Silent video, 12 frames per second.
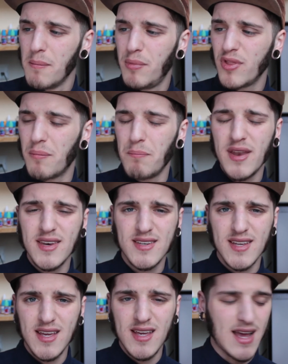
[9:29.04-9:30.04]
But the mint
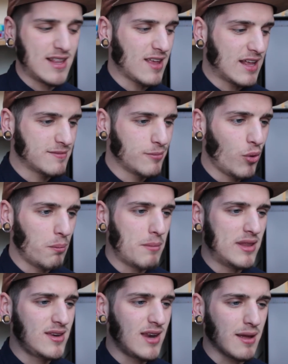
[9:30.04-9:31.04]
tea, it's more
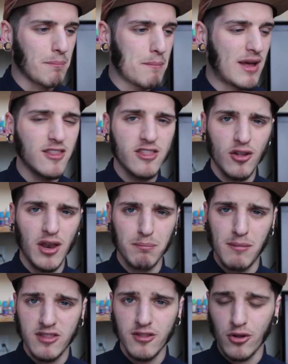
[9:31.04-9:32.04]
mint, like
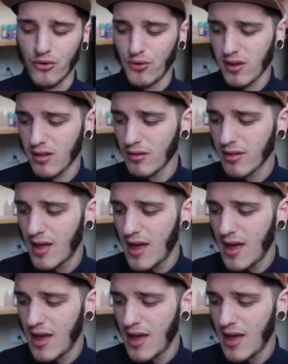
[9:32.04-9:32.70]
menthol crystals,